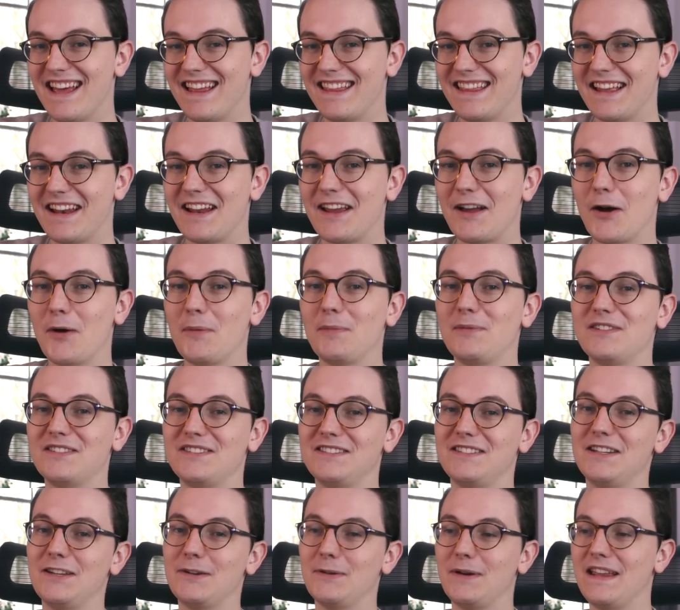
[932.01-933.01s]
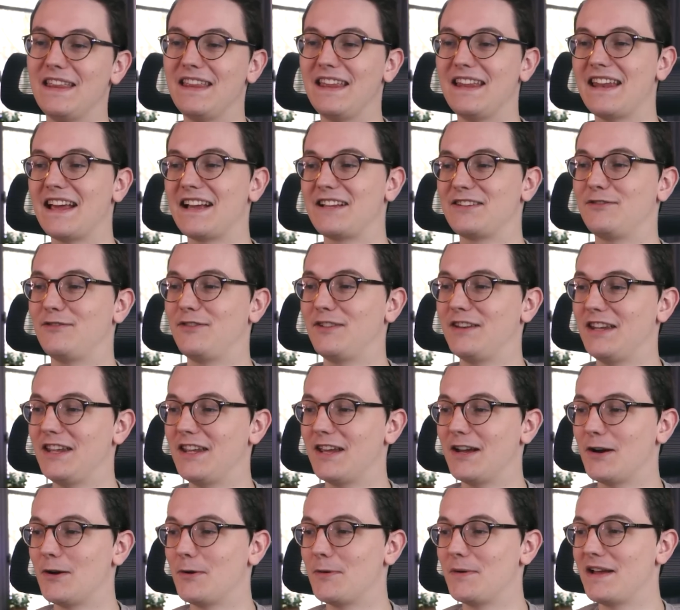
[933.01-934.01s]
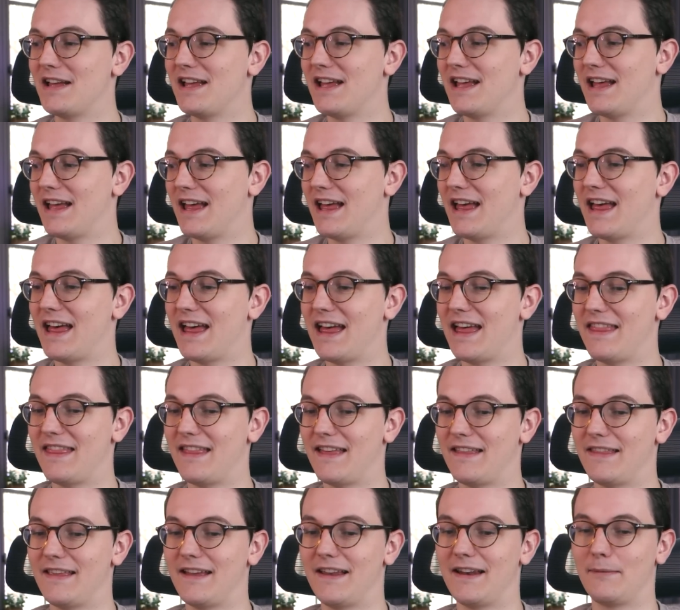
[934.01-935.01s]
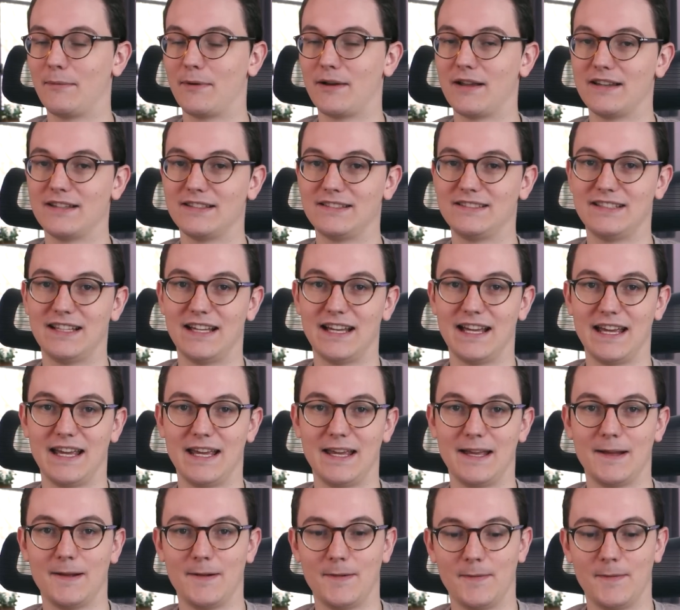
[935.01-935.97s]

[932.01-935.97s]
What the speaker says: Then I hope to see you in the next video, and then I'm gonna say